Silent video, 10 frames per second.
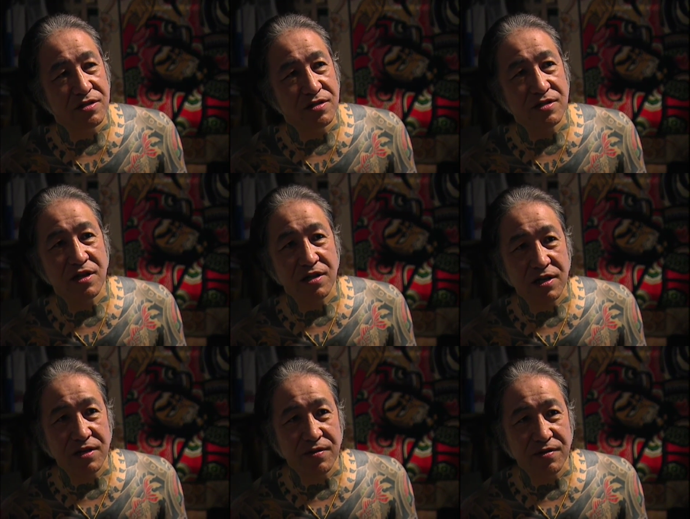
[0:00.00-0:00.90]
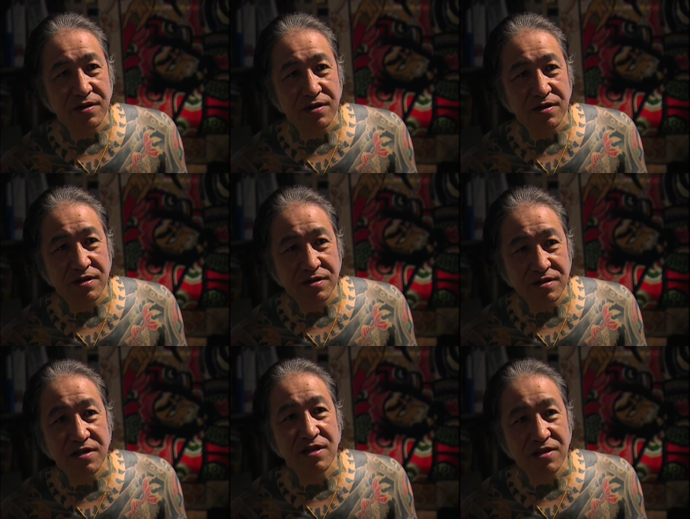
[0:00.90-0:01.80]
When my wife became pregnant,
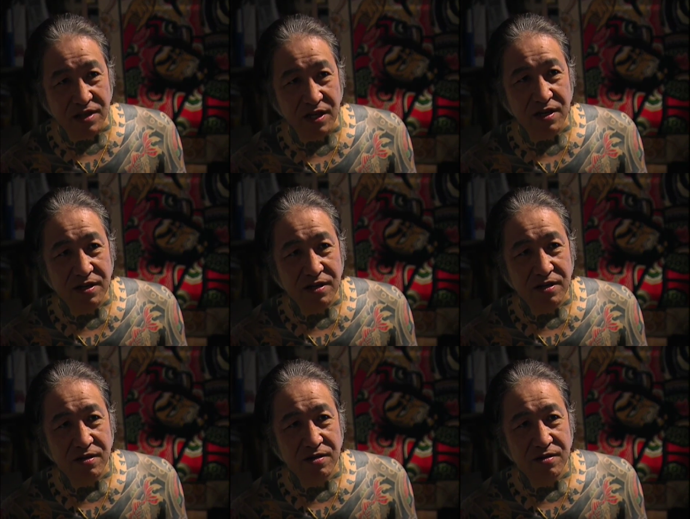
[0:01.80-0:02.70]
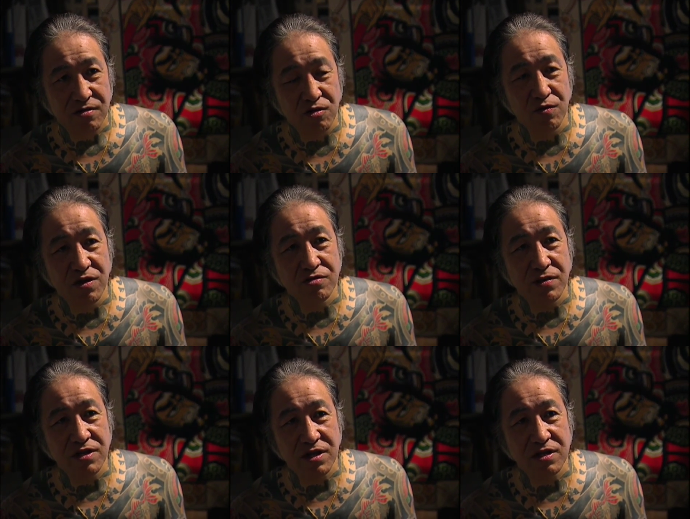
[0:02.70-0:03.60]
she thought she would like to get
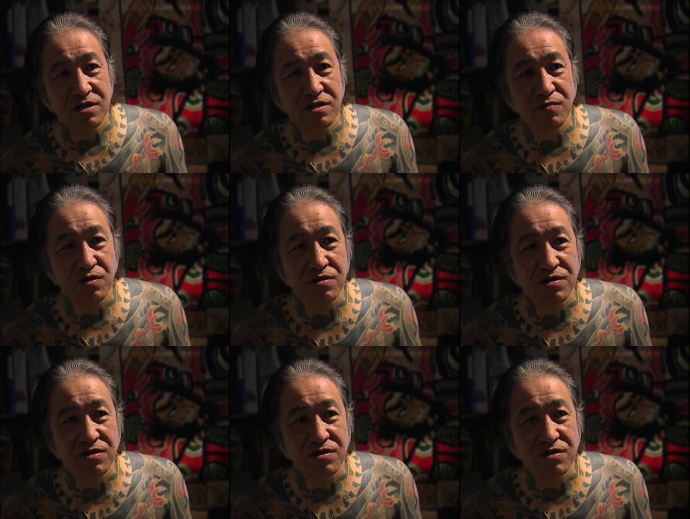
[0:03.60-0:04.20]
tattooed when the baby was